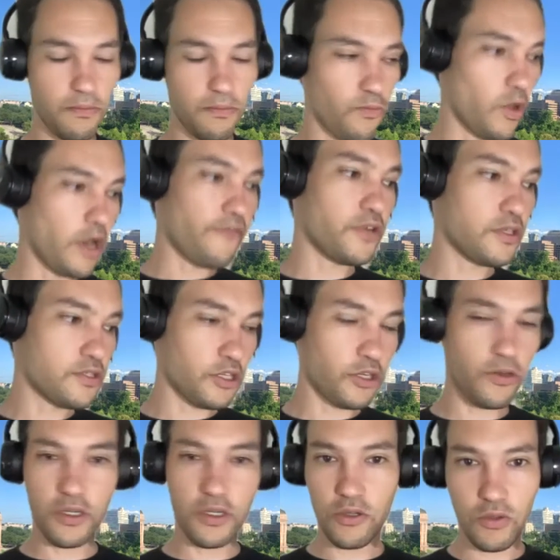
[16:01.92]
reference to
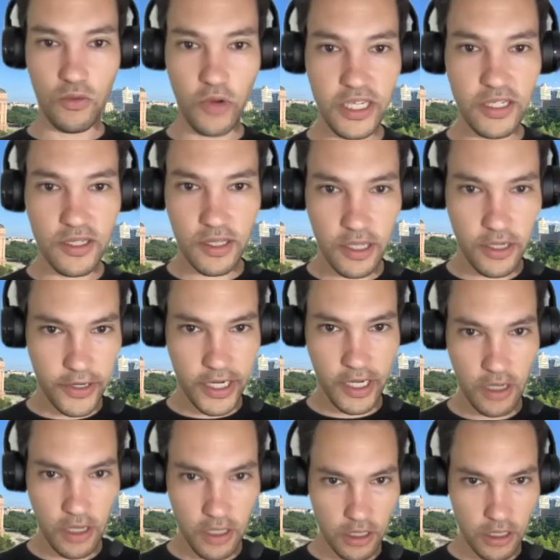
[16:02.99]
critical race
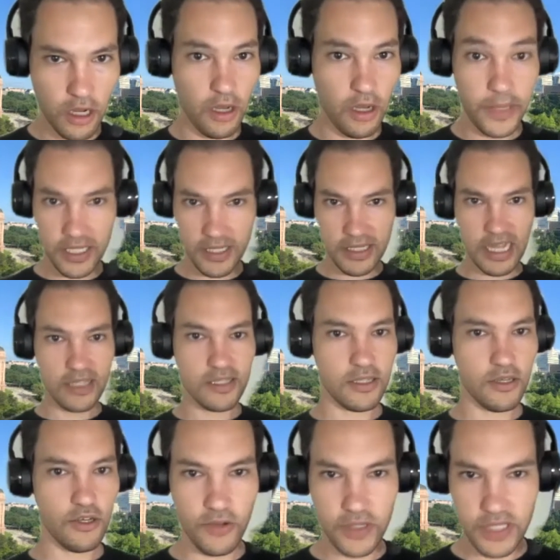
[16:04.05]
theory on the call because that's the
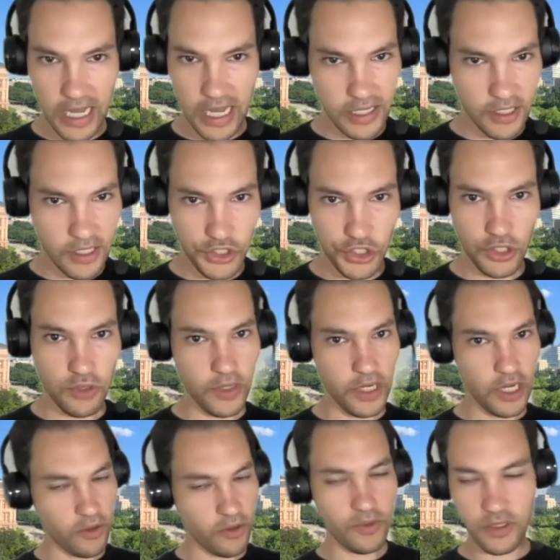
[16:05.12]
newest, hottest issue. We
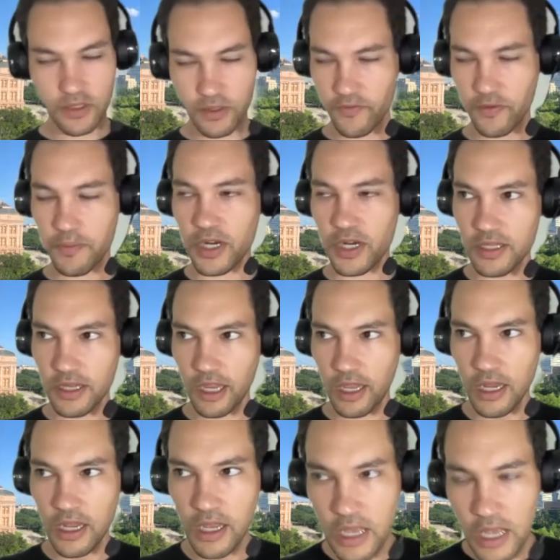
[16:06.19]
know he wants to run for
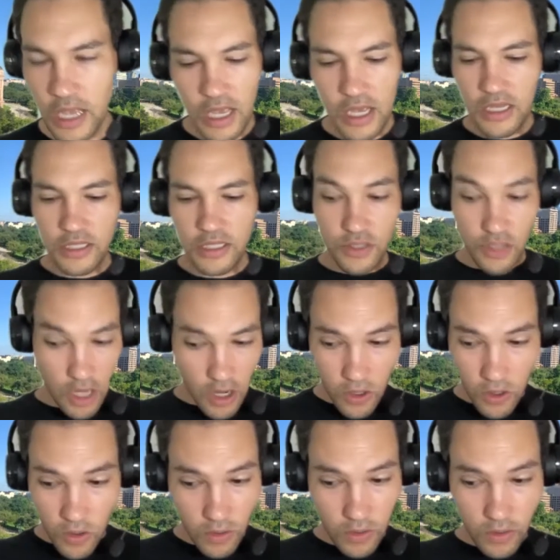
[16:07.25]
president.
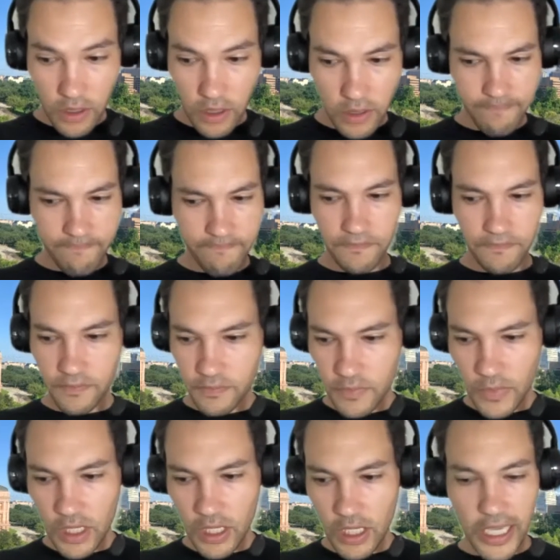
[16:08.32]
So
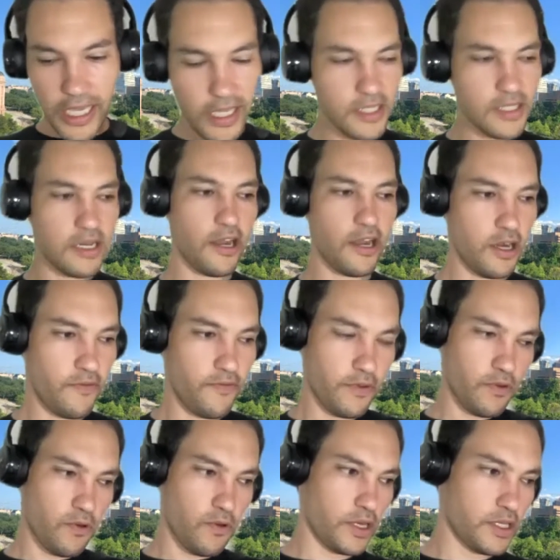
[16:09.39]
his narrative, of
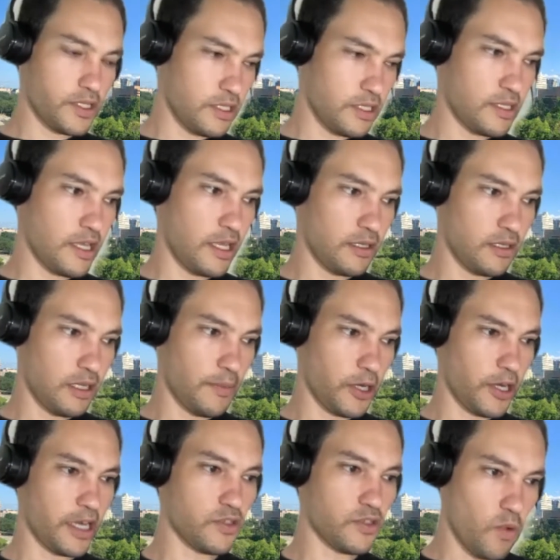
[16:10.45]
course, is that
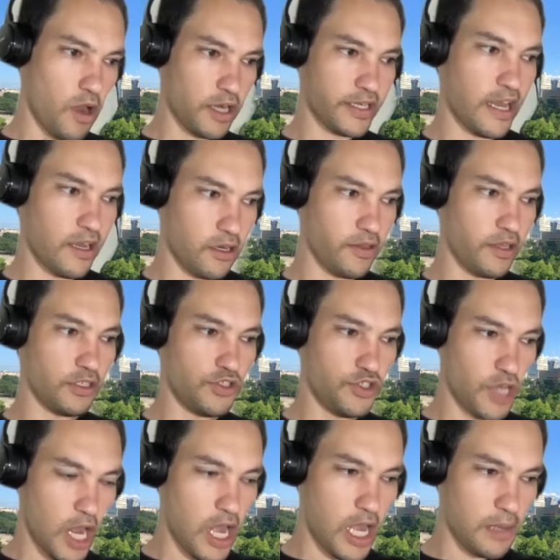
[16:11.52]
Democrats walked out on their
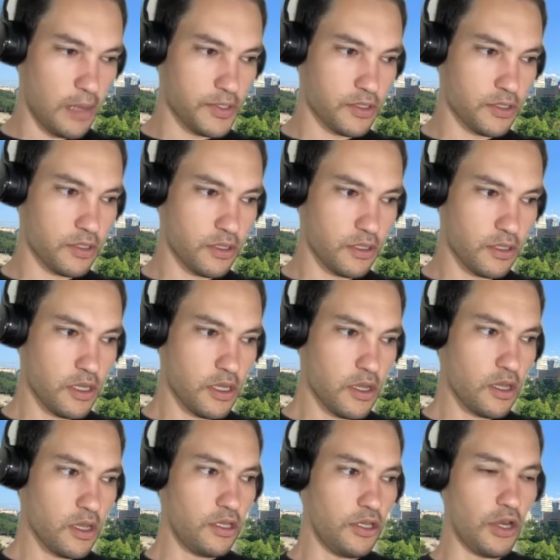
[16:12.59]
jobs.
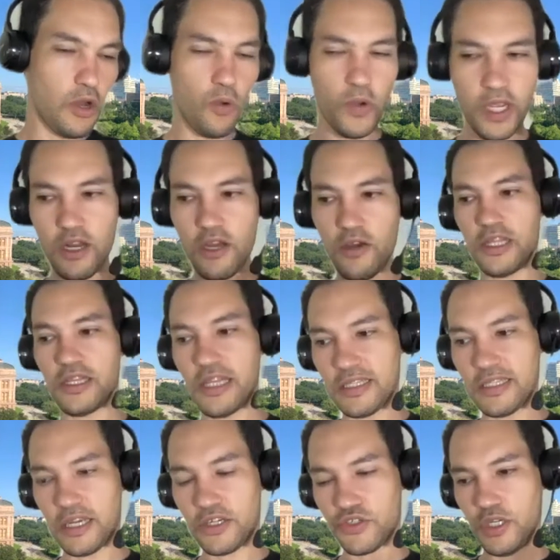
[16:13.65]
We know that
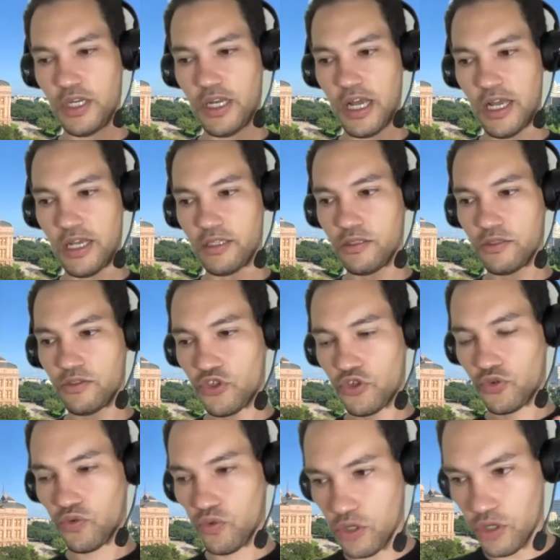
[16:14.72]
that's actually not
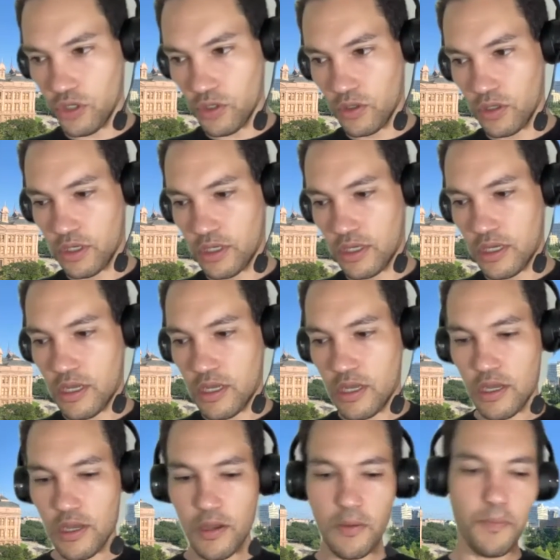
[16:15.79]
true,
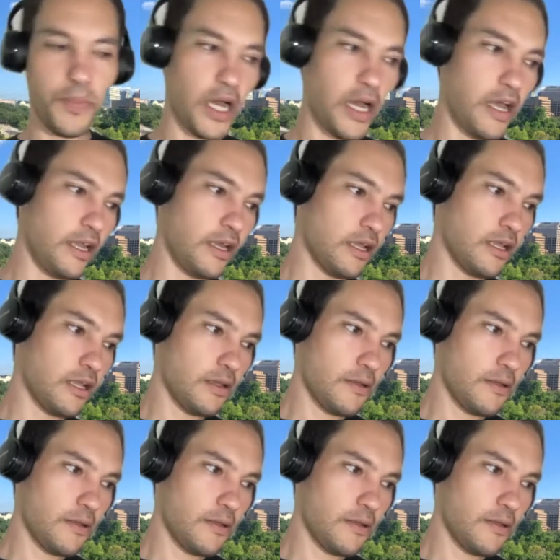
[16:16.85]
but